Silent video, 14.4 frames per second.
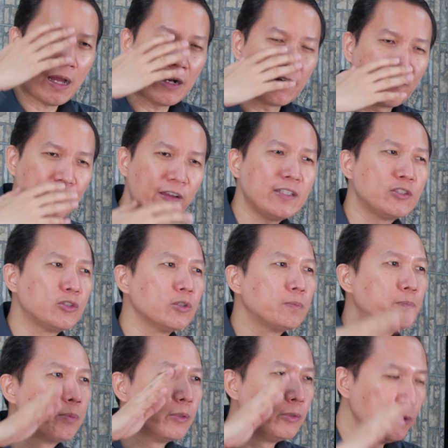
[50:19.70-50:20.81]
our faith
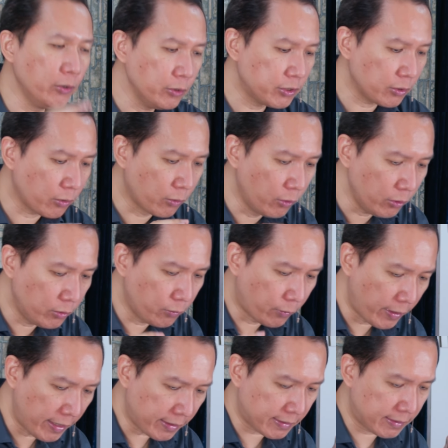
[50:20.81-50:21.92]
should produce good
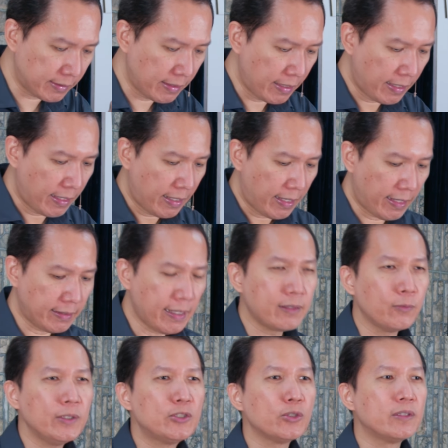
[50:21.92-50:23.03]
works, and
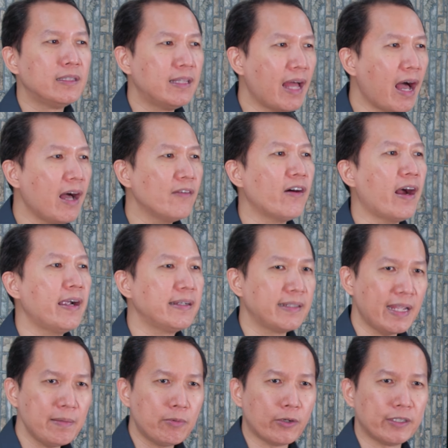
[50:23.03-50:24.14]
then we should love our
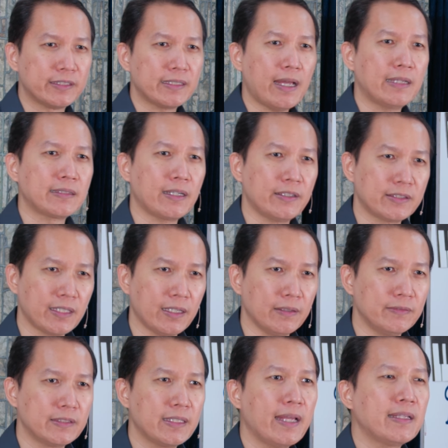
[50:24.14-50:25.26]
neighbors as
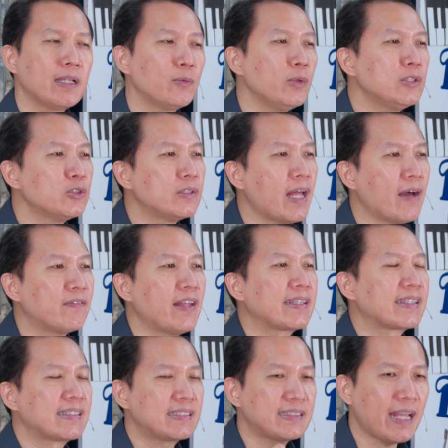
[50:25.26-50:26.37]
ourselves, and then we should have
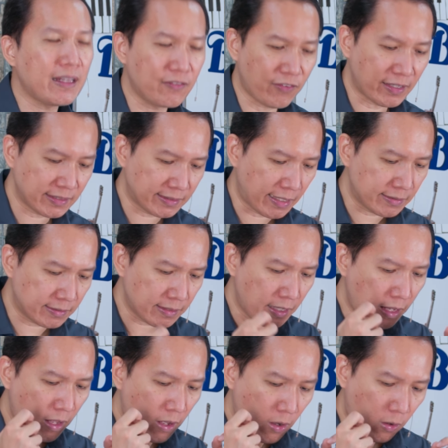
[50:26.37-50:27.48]
that steadfastness
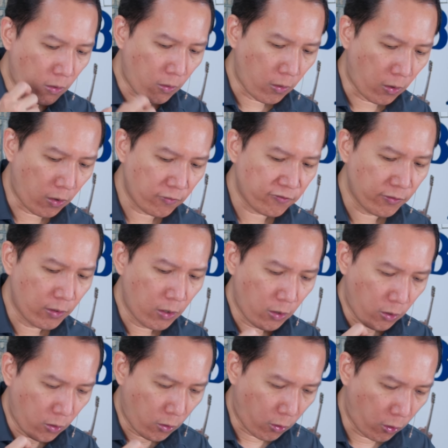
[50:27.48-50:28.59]
of
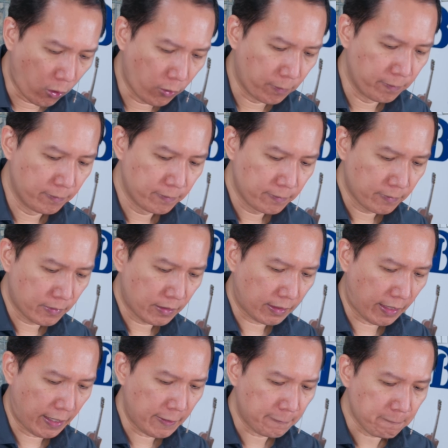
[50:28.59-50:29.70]
hope.
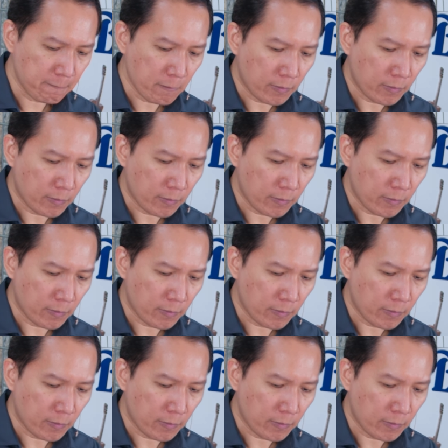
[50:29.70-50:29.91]
Okay,